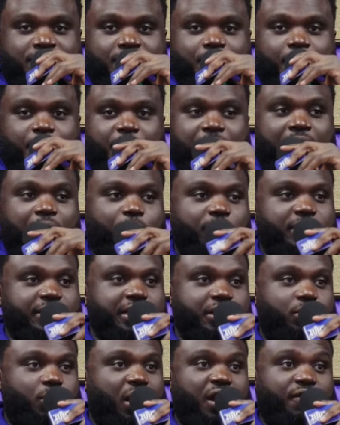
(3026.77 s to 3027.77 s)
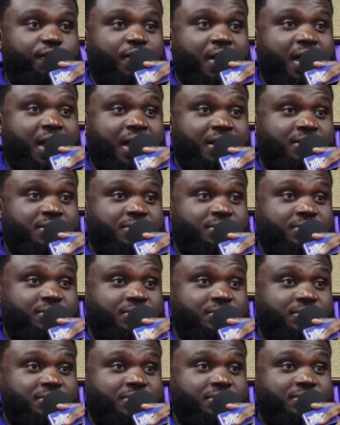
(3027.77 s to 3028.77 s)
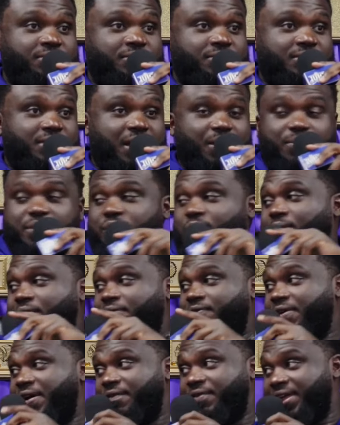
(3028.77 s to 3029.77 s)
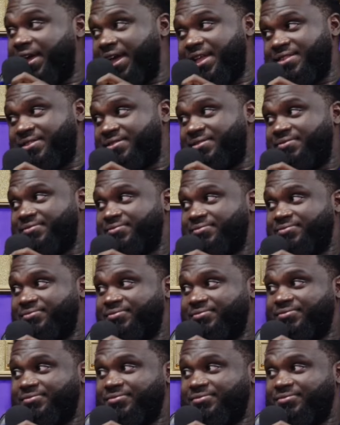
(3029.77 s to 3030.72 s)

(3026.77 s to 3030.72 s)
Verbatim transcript: And I wasn't even qualified. I wasn't qualified for that. Right.